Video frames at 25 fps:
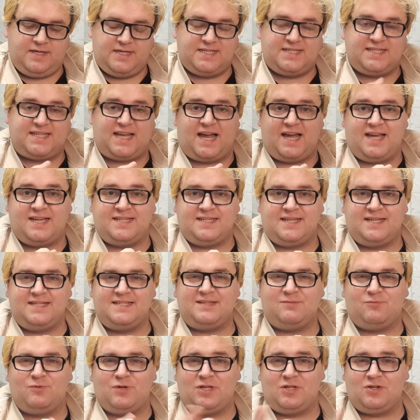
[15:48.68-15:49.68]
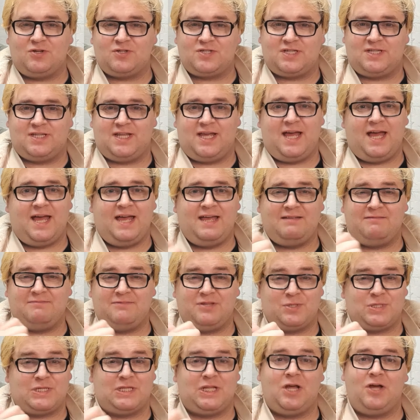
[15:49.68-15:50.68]
sizes. We looked on there.
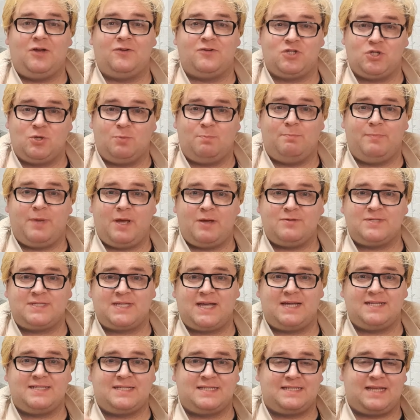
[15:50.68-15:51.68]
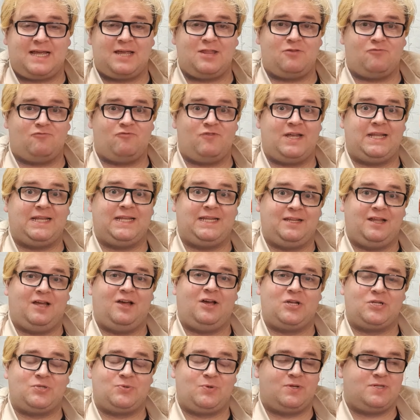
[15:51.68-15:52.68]
There's a lot of jumbo sizes, like the really
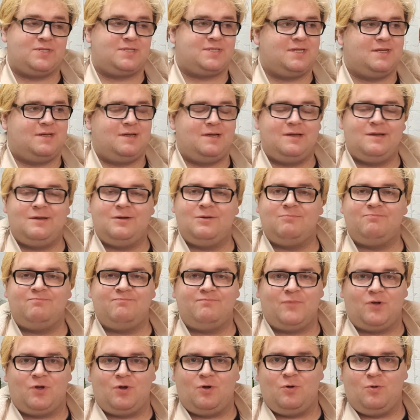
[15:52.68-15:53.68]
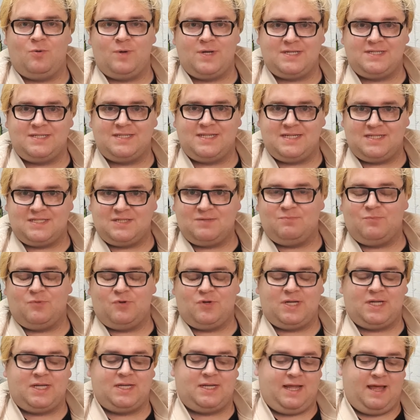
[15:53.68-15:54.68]
large ones. Always decent
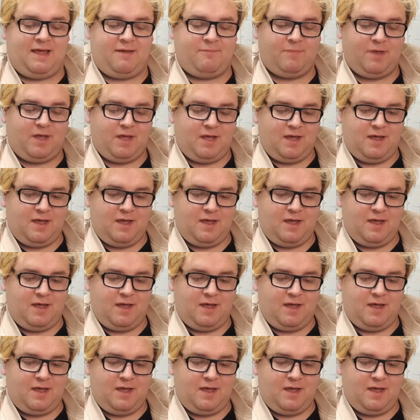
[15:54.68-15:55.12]
money in them.